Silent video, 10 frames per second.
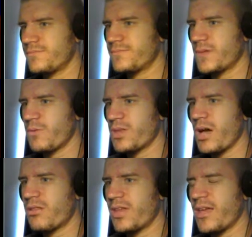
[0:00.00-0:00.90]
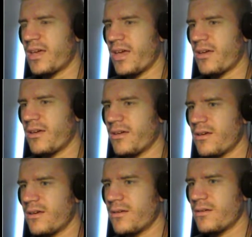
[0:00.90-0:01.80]
without thinking
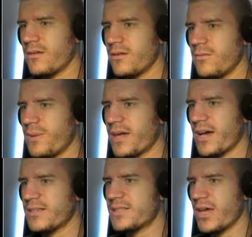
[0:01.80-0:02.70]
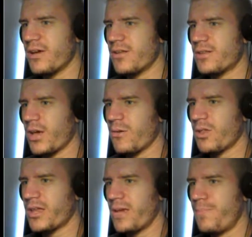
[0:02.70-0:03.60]
because they they will
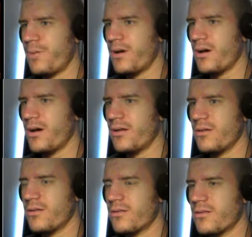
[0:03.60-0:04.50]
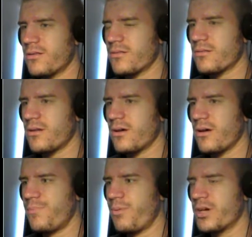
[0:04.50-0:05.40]
keep uh, uh,
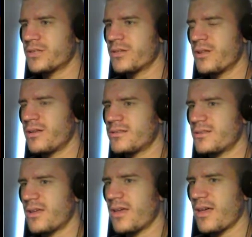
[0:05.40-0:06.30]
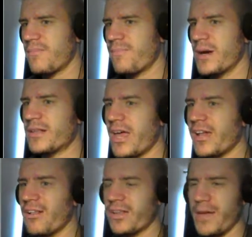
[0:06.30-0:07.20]
poisonous but they will
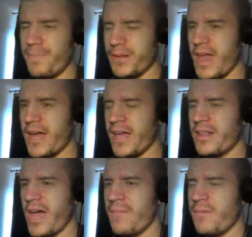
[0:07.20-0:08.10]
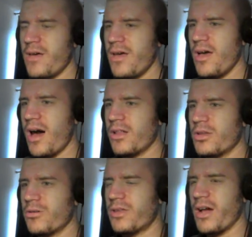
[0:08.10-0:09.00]
keep attacking them although
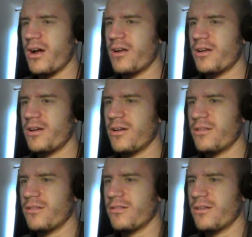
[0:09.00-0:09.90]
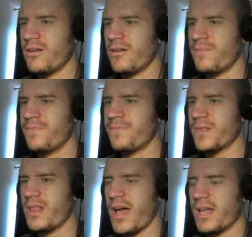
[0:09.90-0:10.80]
they are uh, um,
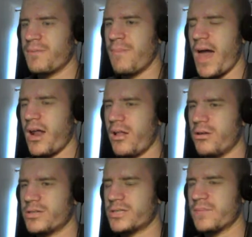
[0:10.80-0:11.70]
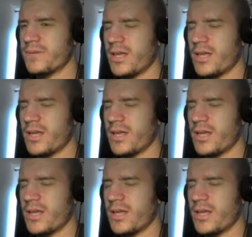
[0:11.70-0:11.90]
like metal or something